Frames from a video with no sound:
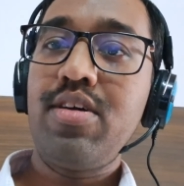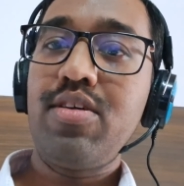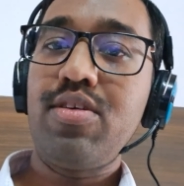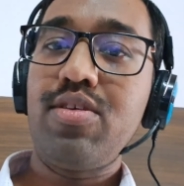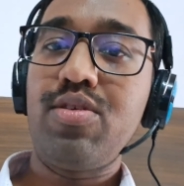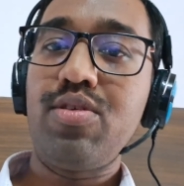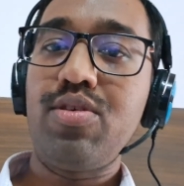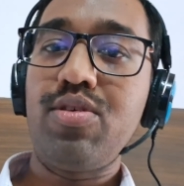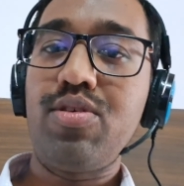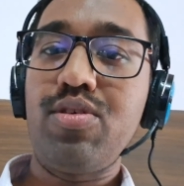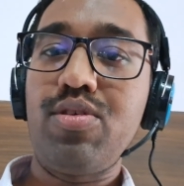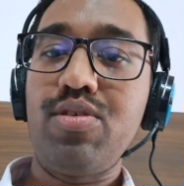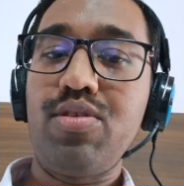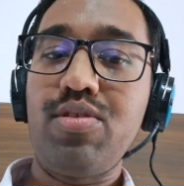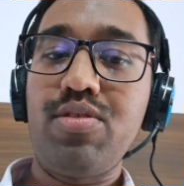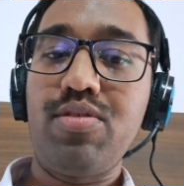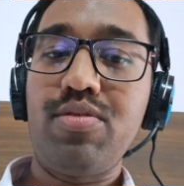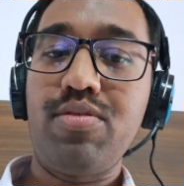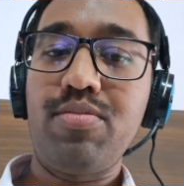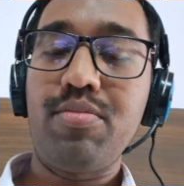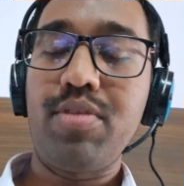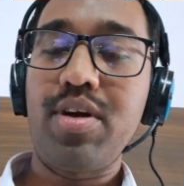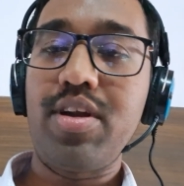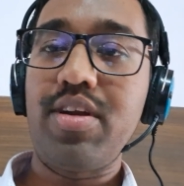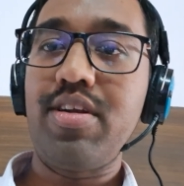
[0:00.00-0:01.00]

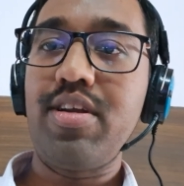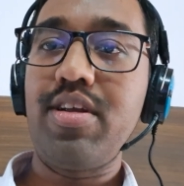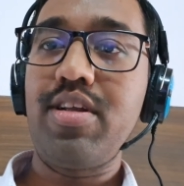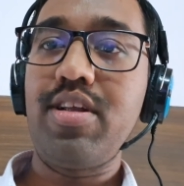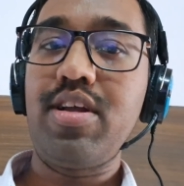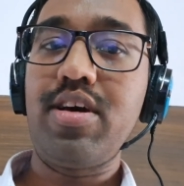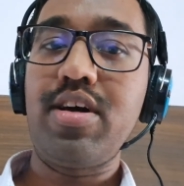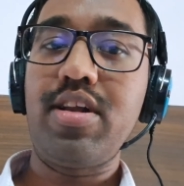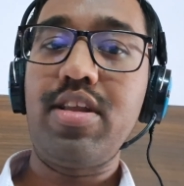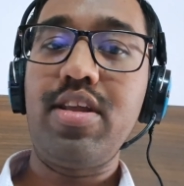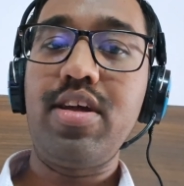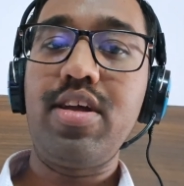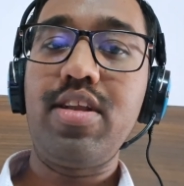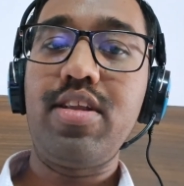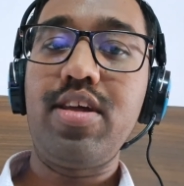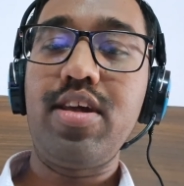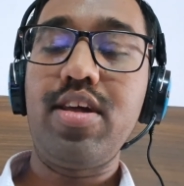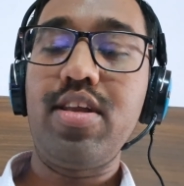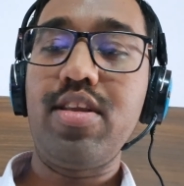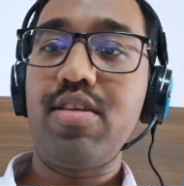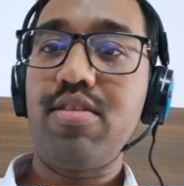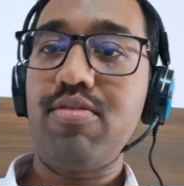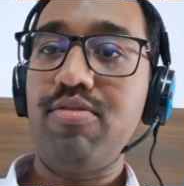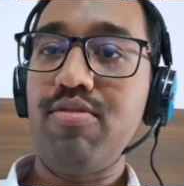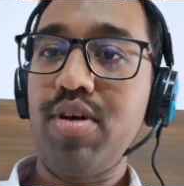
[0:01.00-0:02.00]
So much learning
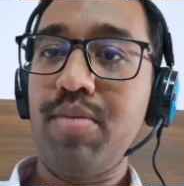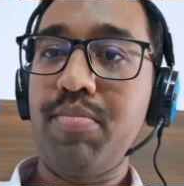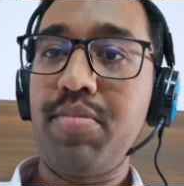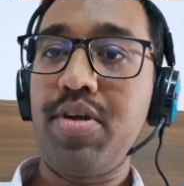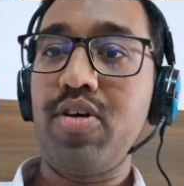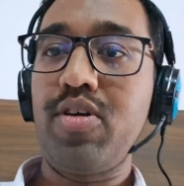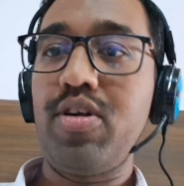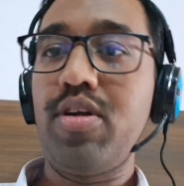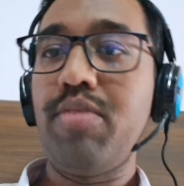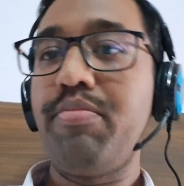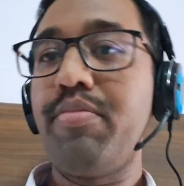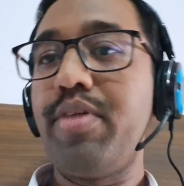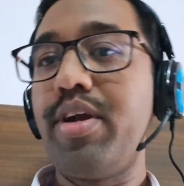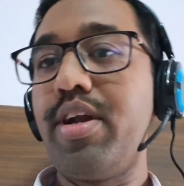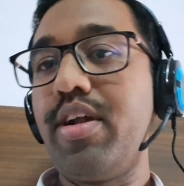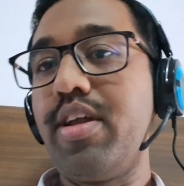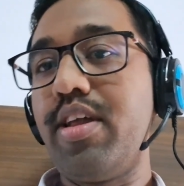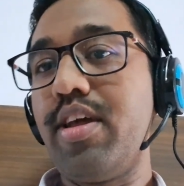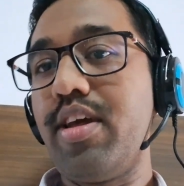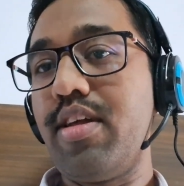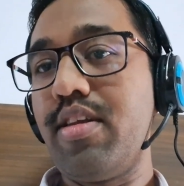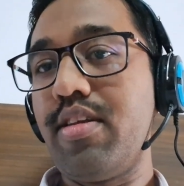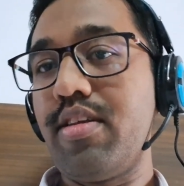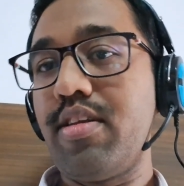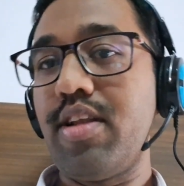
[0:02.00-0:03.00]
things, web
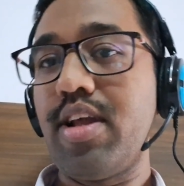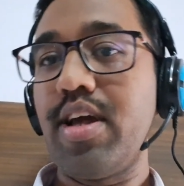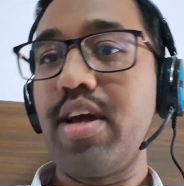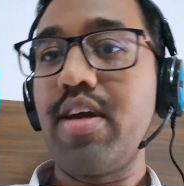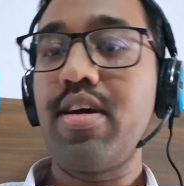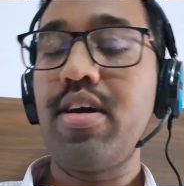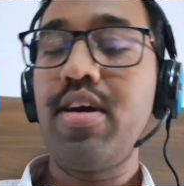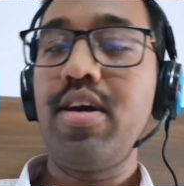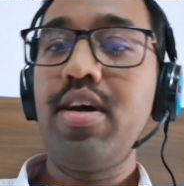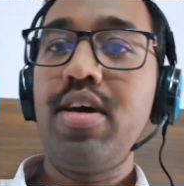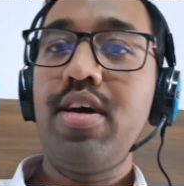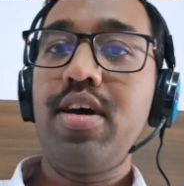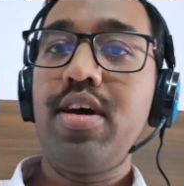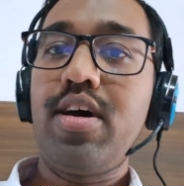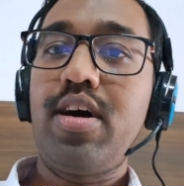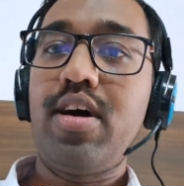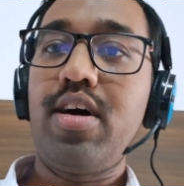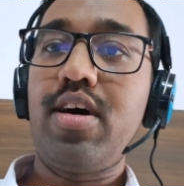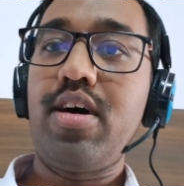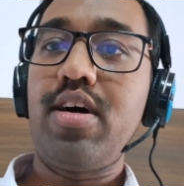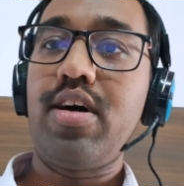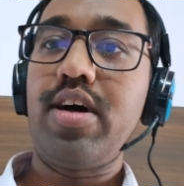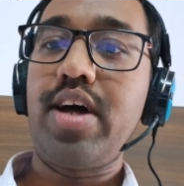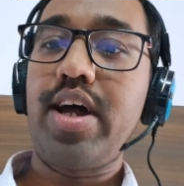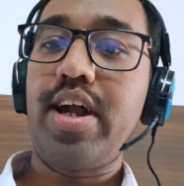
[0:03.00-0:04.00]
development things like,
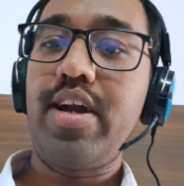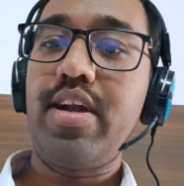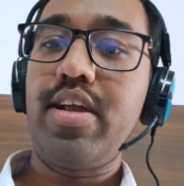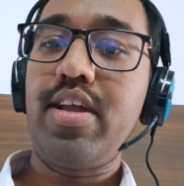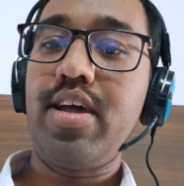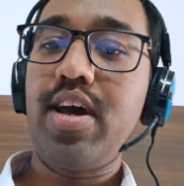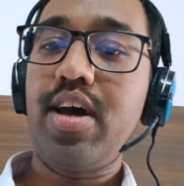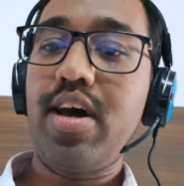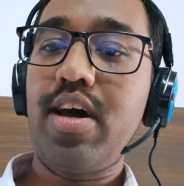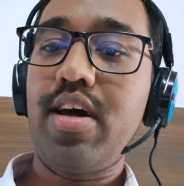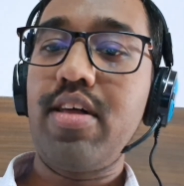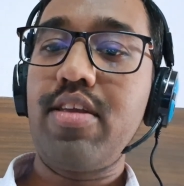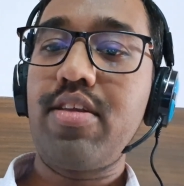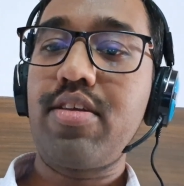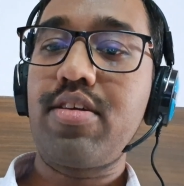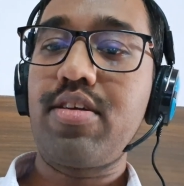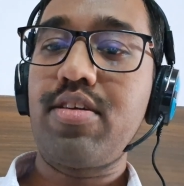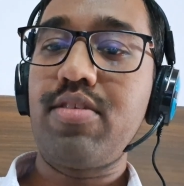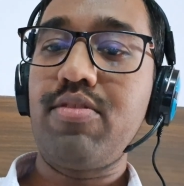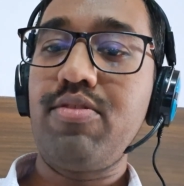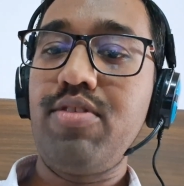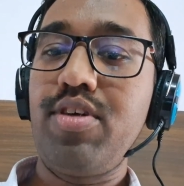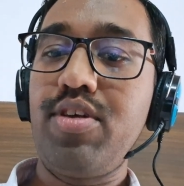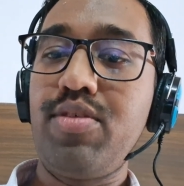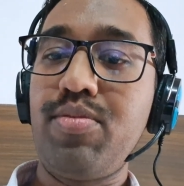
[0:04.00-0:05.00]
and they
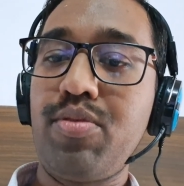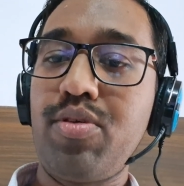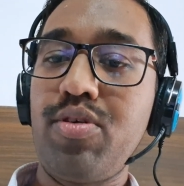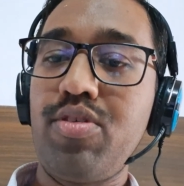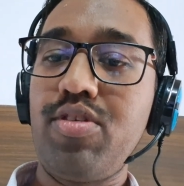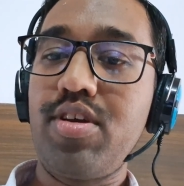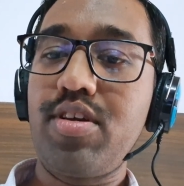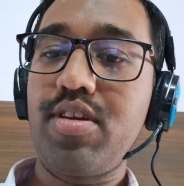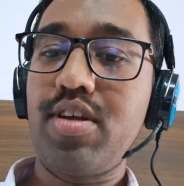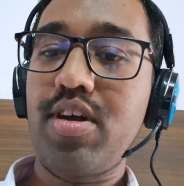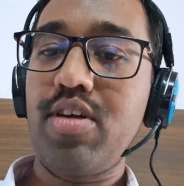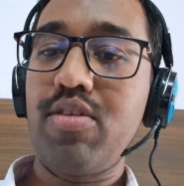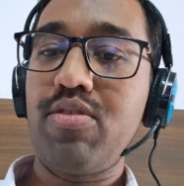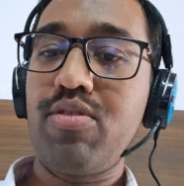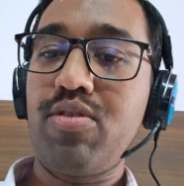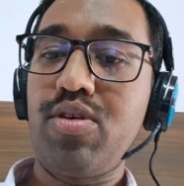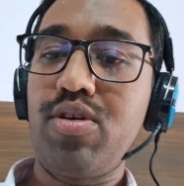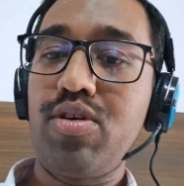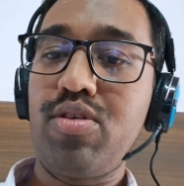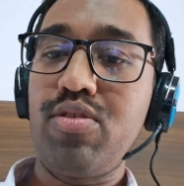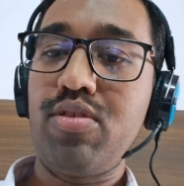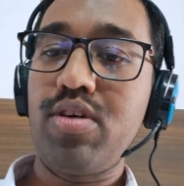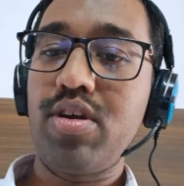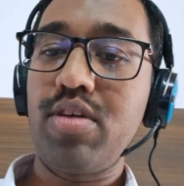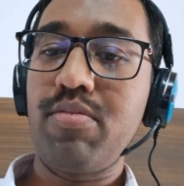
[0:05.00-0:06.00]
asked which projects are you
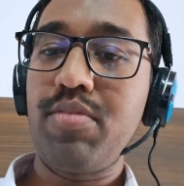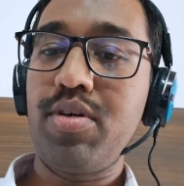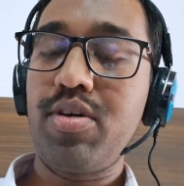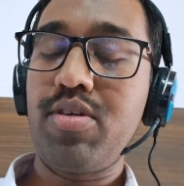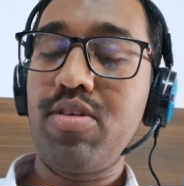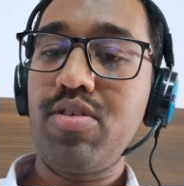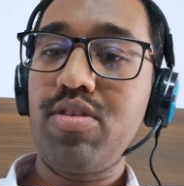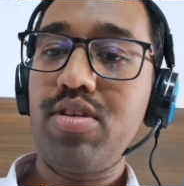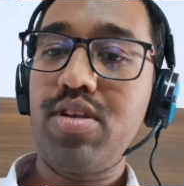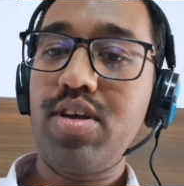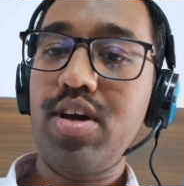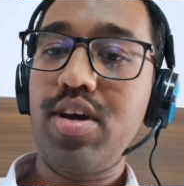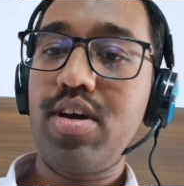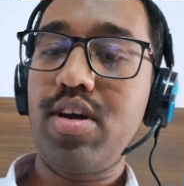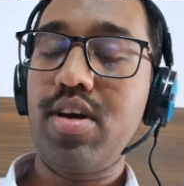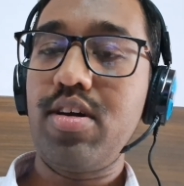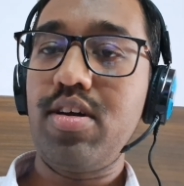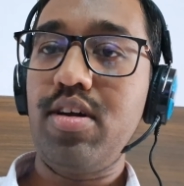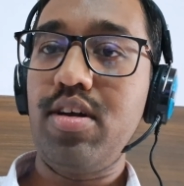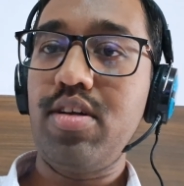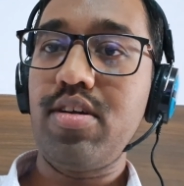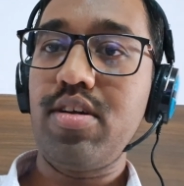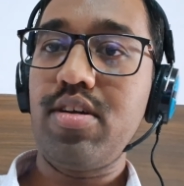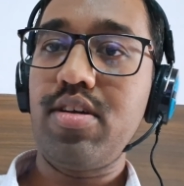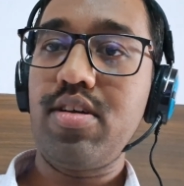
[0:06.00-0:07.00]
want to work because they
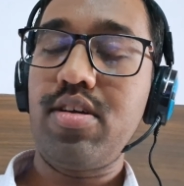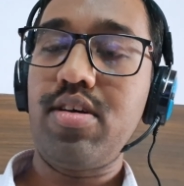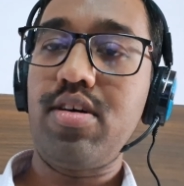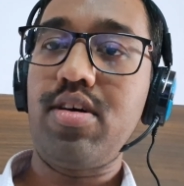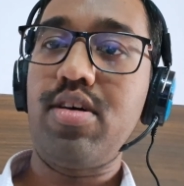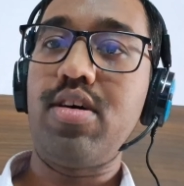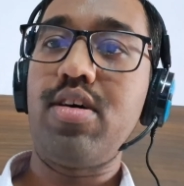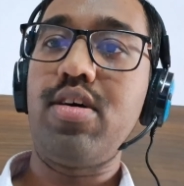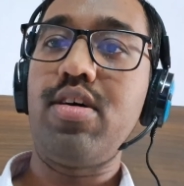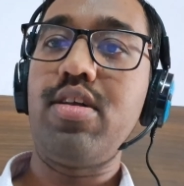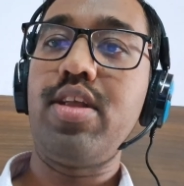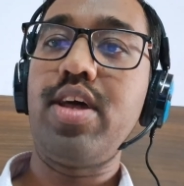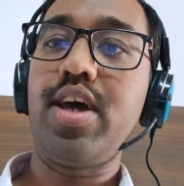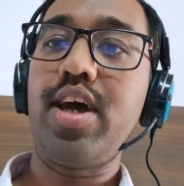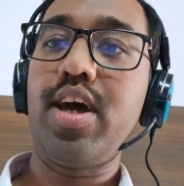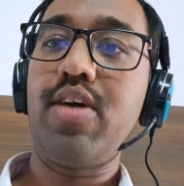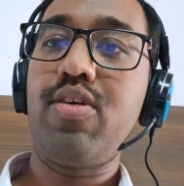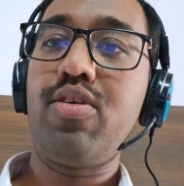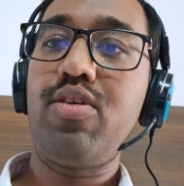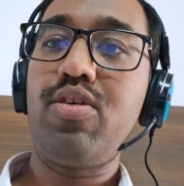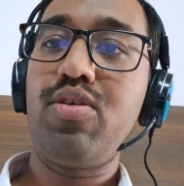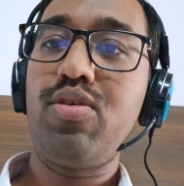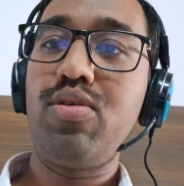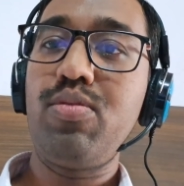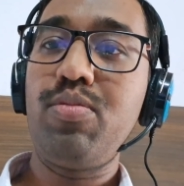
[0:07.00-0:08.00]

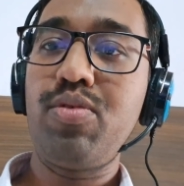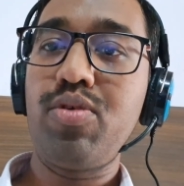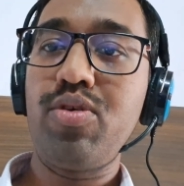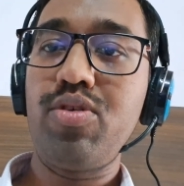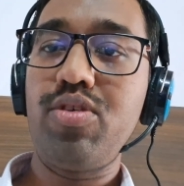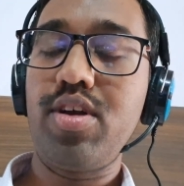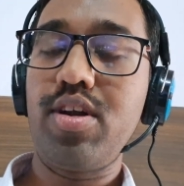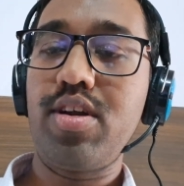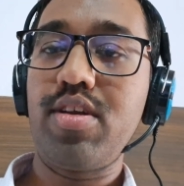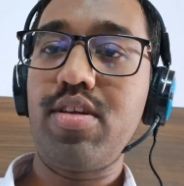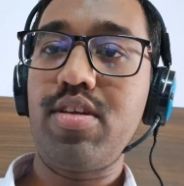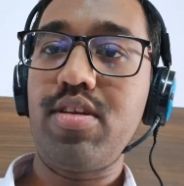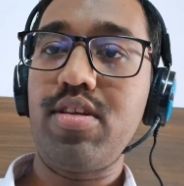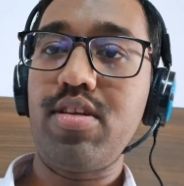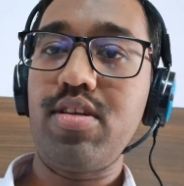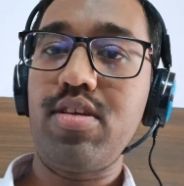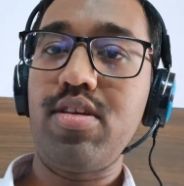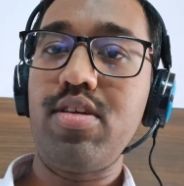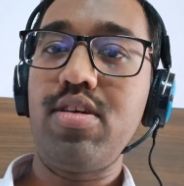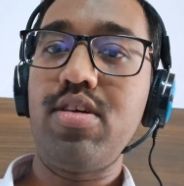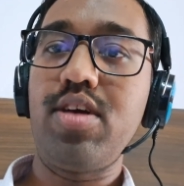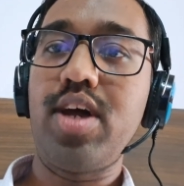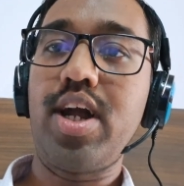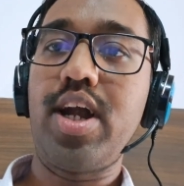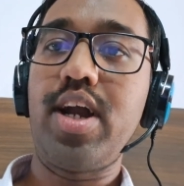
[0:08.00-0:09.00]
have two projects
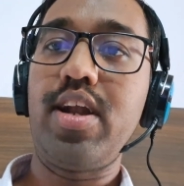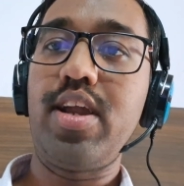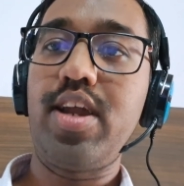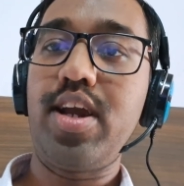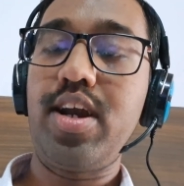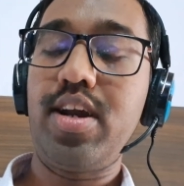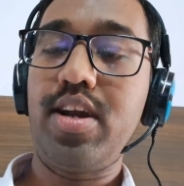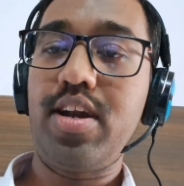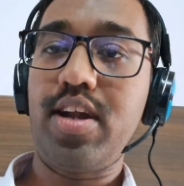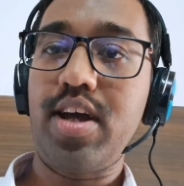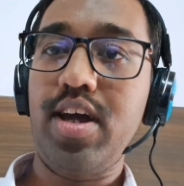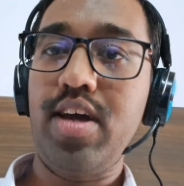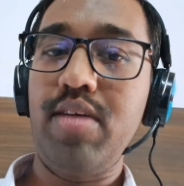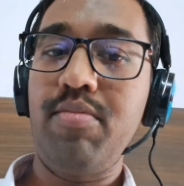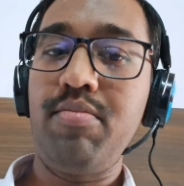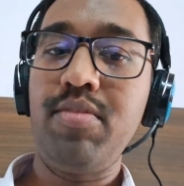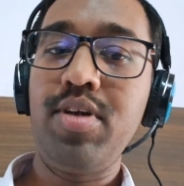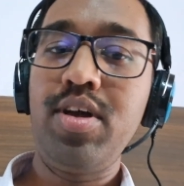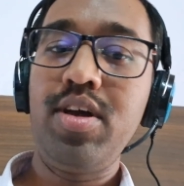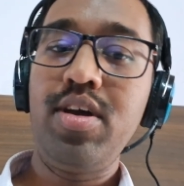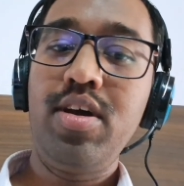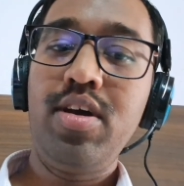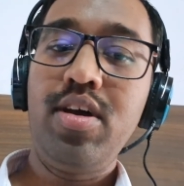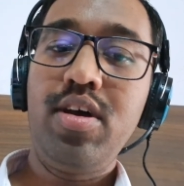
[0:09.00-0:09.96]
at that time.